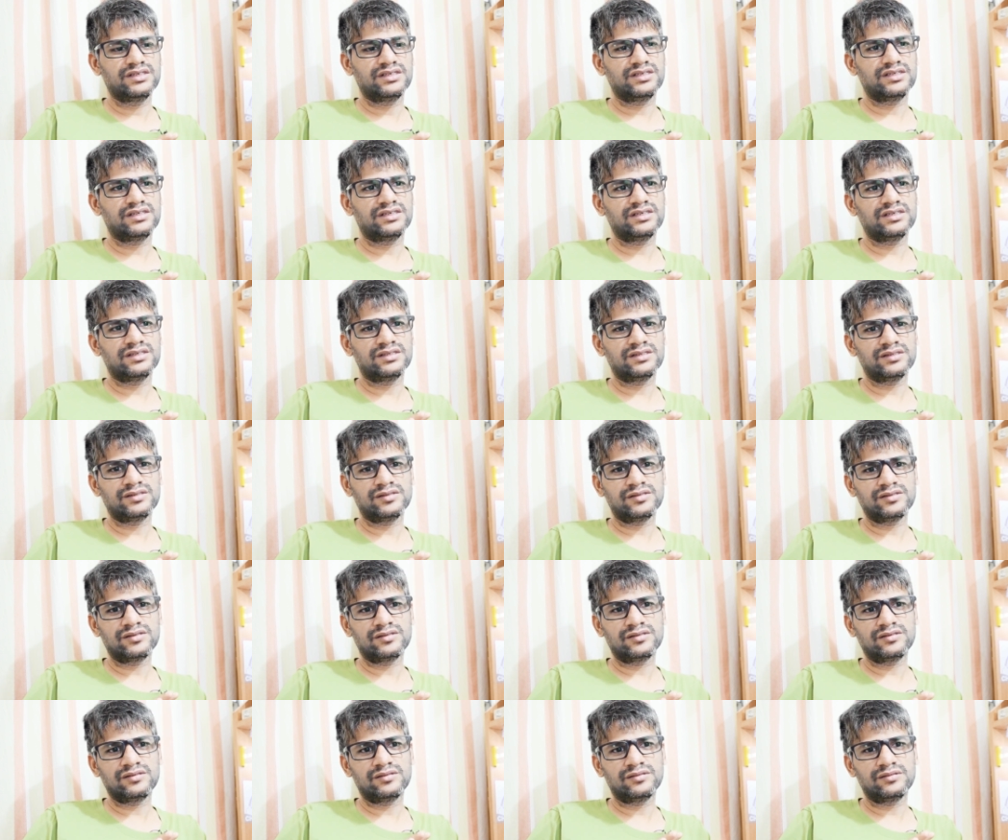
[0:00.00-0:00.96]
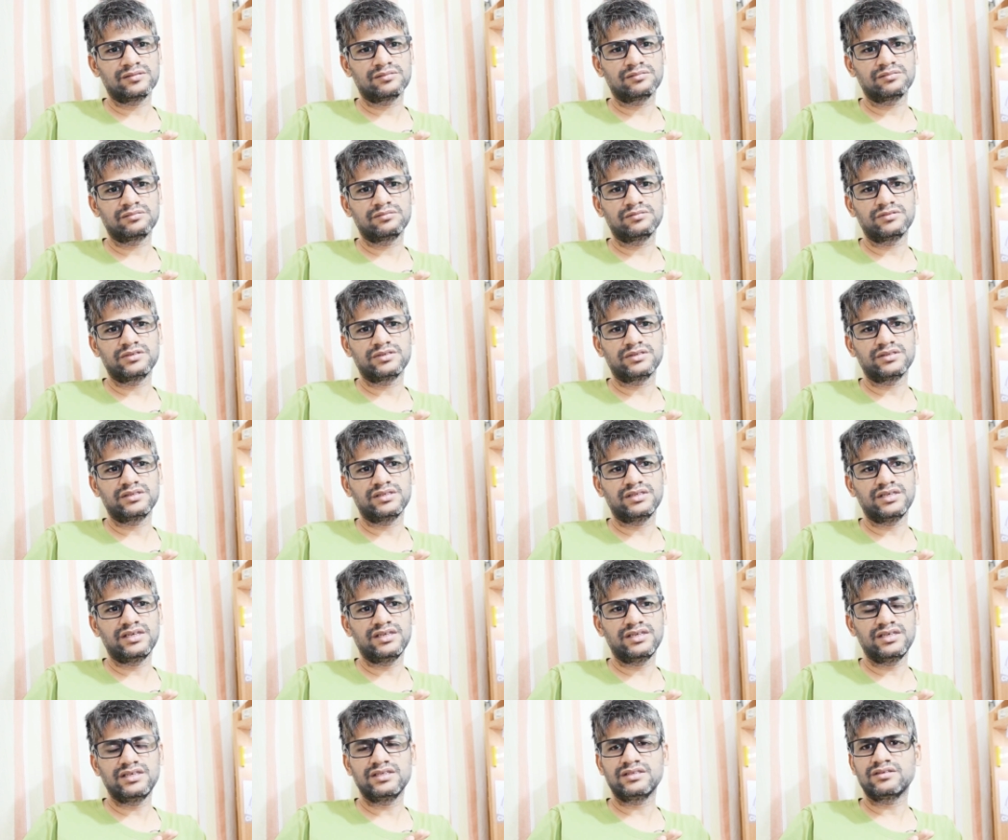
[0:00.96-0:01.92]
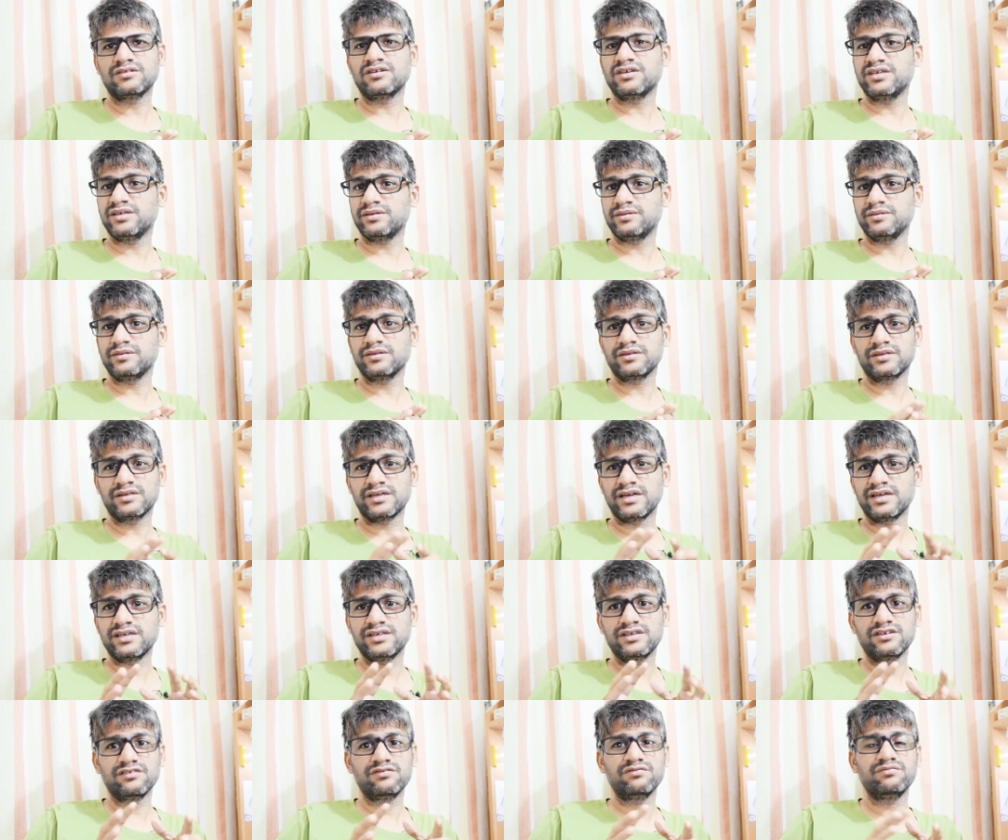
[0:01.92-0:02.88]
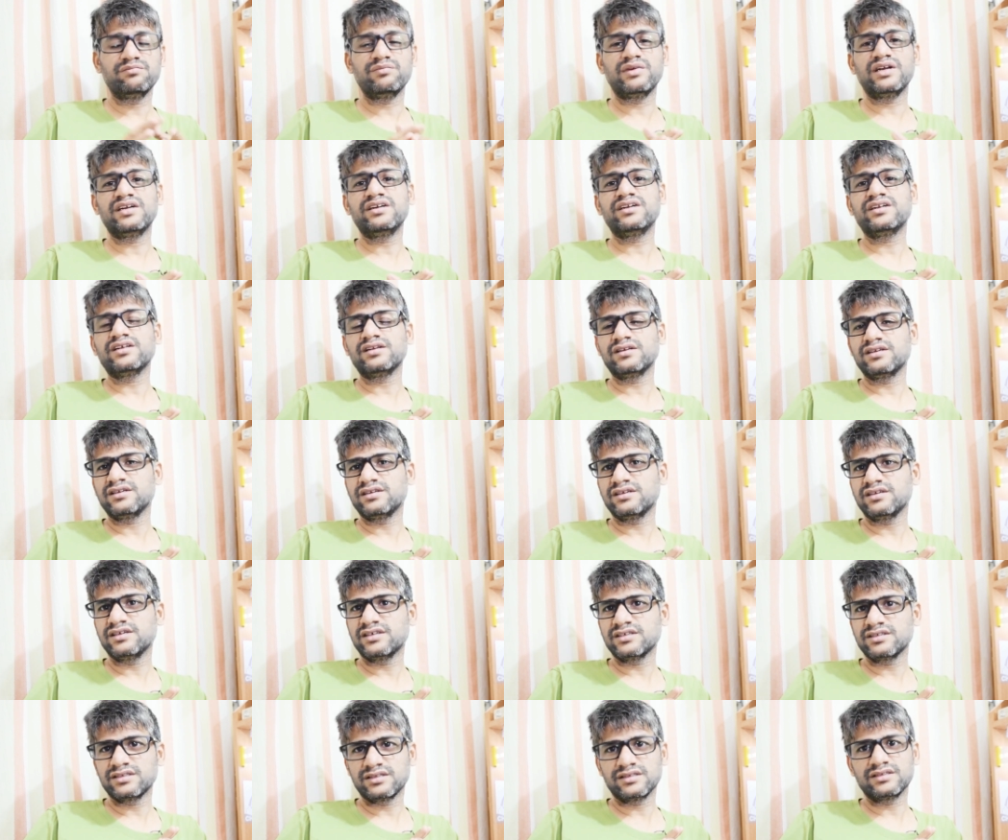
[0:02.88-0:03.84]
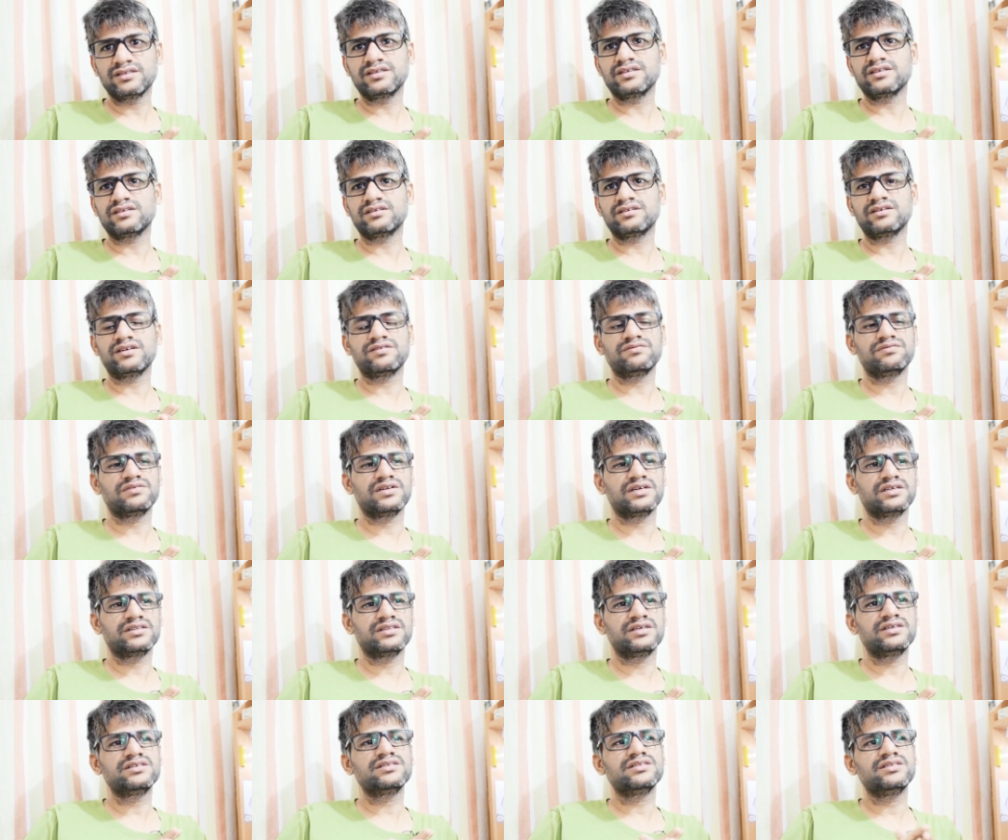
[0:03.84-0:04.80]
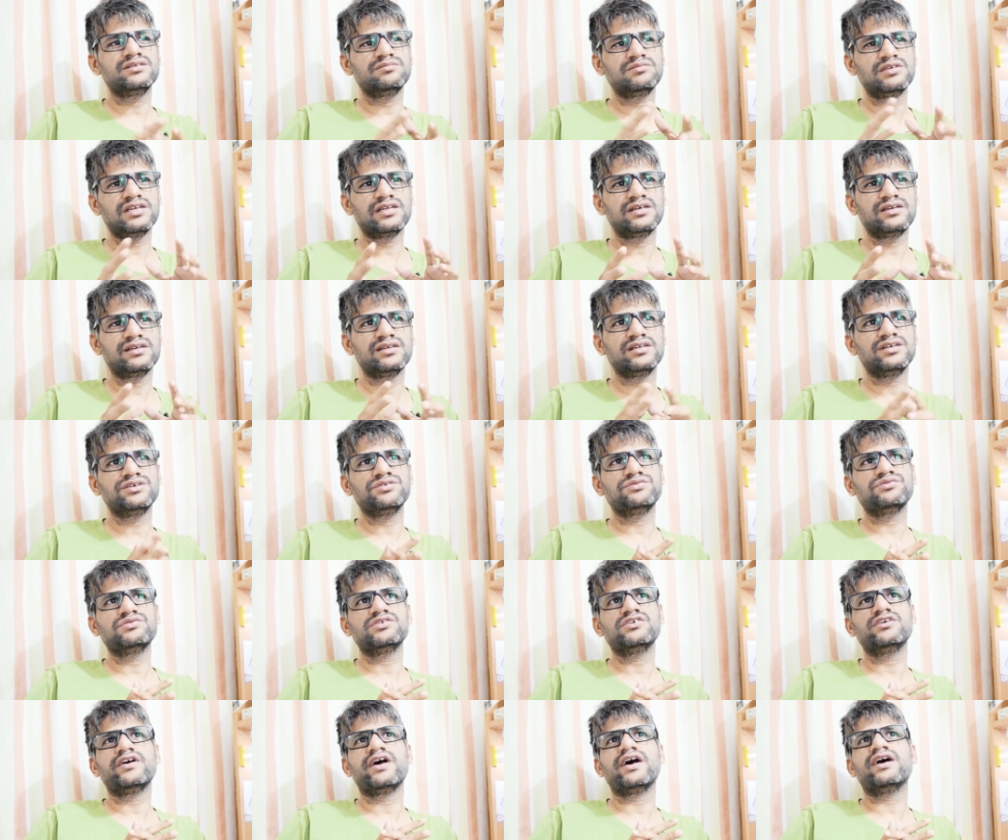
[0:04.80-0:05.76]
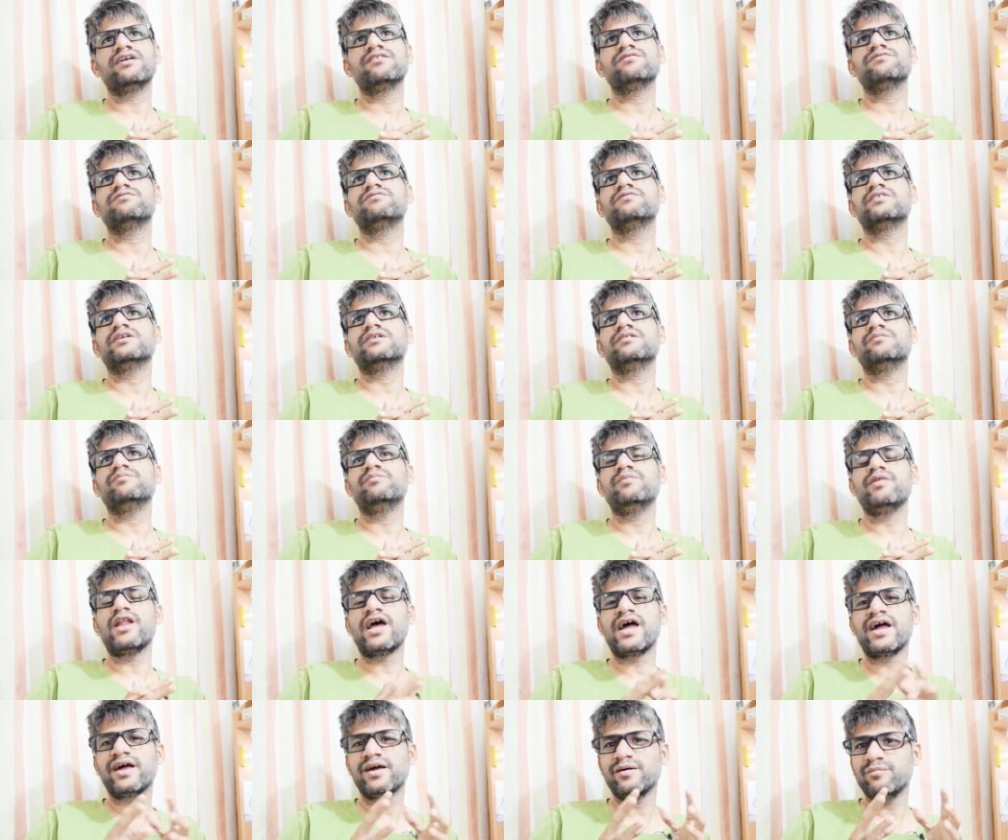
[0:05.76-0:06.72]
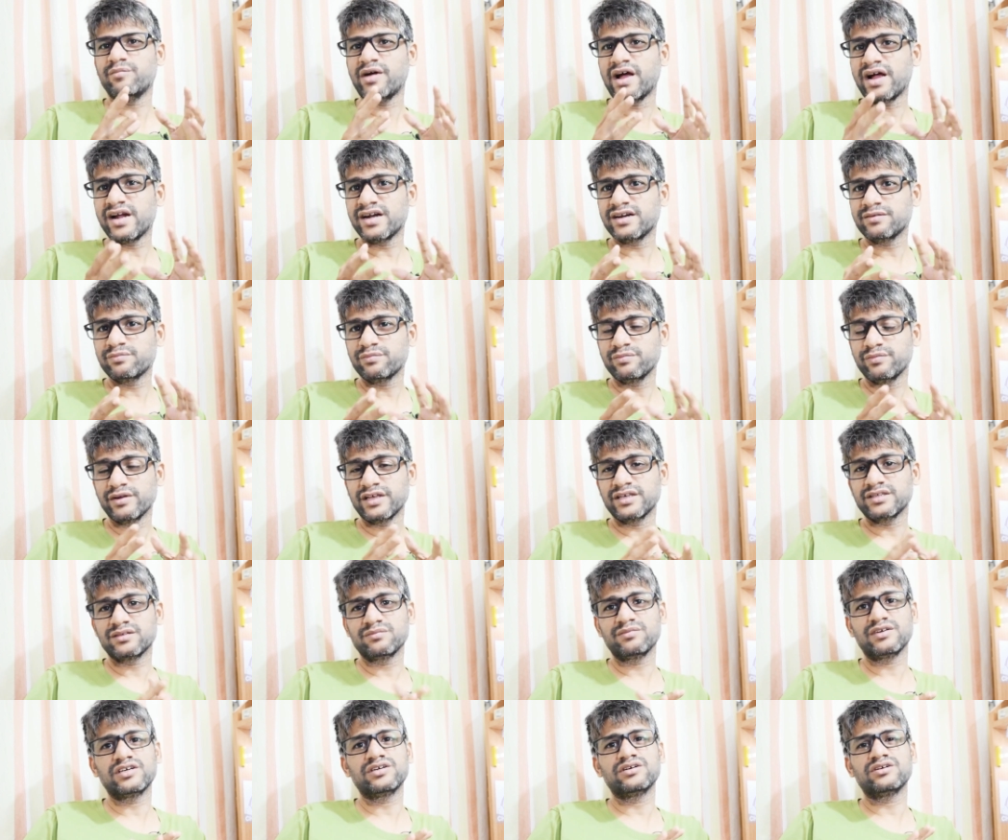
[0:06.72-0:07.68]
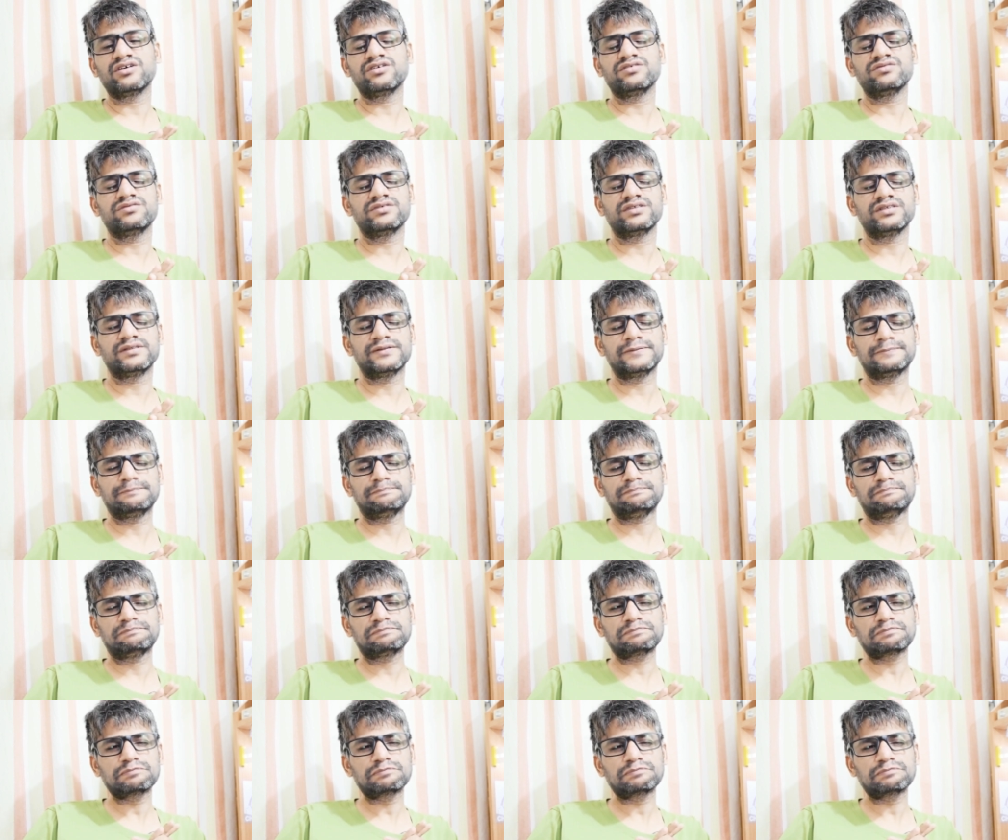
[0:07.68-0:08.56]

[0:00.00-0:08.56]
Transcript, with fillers: uh, any kind of mental illnesses and stuff like that. Similarly, if you have uh, bad placement of of um,